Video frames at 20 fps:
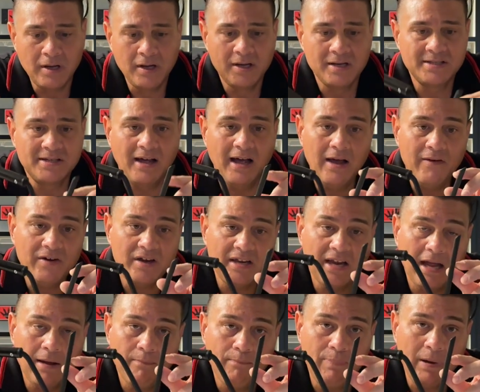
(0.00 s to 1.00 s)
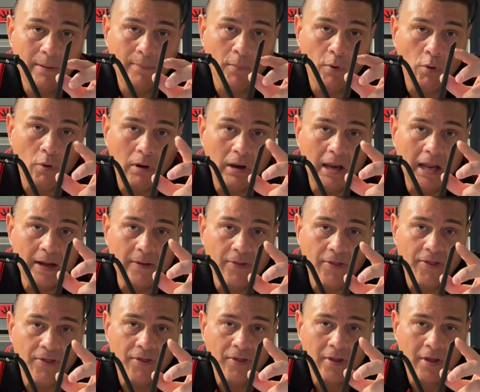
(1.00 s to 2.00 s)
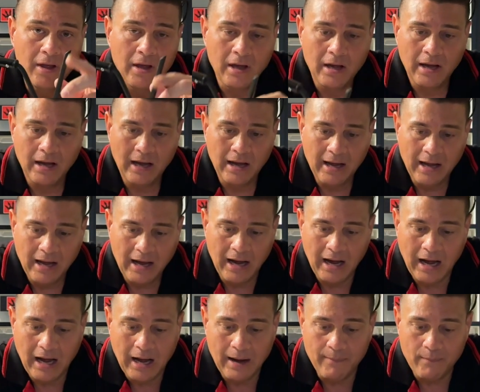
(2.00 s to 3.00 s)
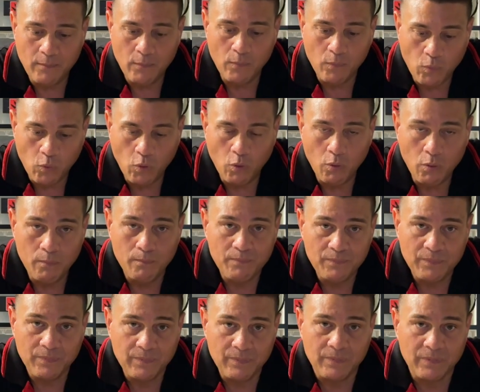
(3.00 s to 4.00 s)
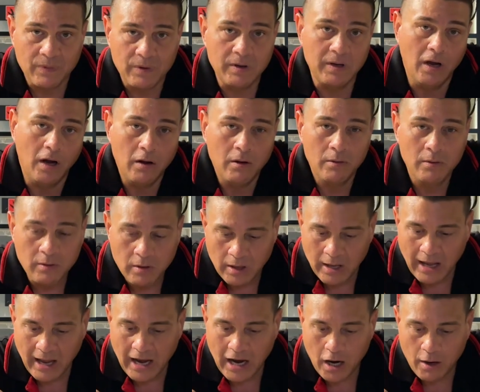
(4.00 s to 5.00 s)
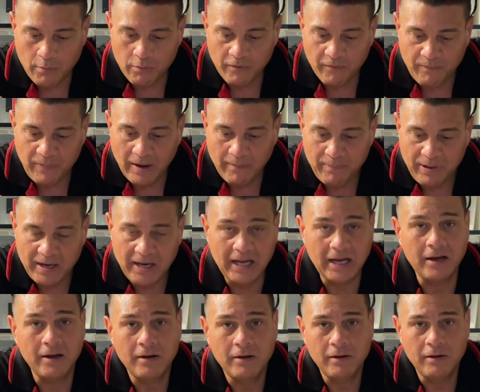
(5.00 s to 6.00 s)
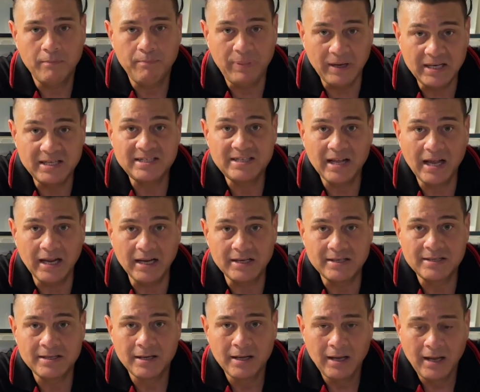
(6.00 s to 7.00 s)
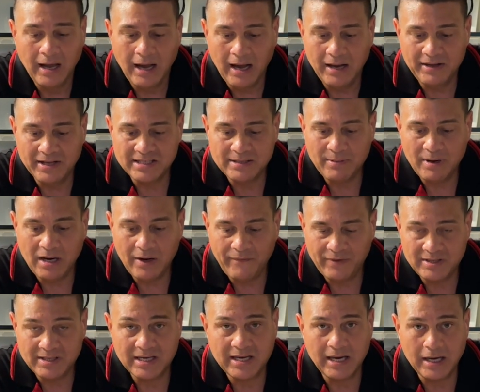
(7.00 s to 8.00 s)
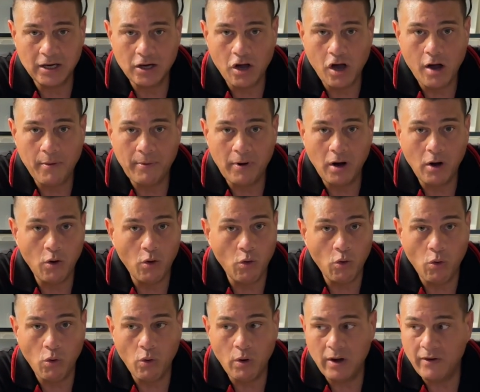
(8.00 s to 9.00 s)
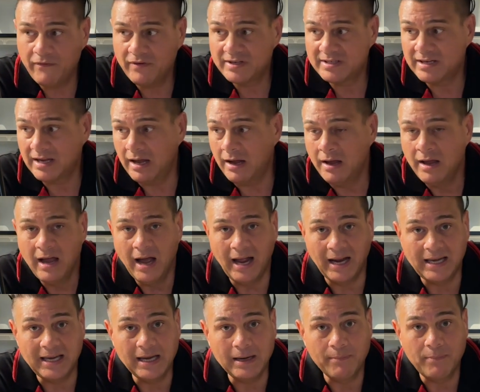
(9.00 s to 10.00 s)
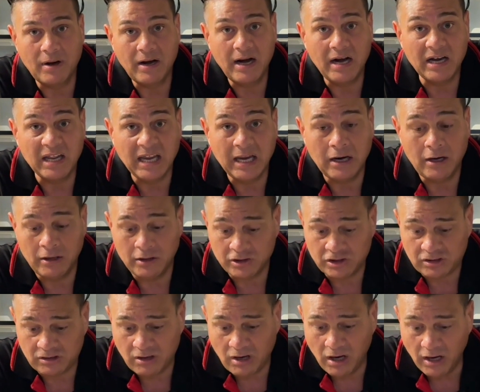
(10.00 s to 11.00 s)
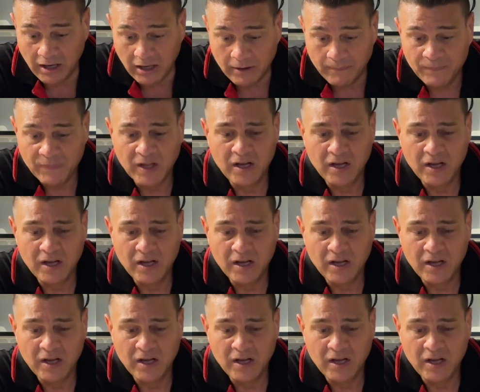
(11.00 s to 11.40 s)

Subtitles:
So having that bit more length will, you know, help with that pinning big snakes. It doesn't matter if it's a king cobra or if it's a king brown here in Australia.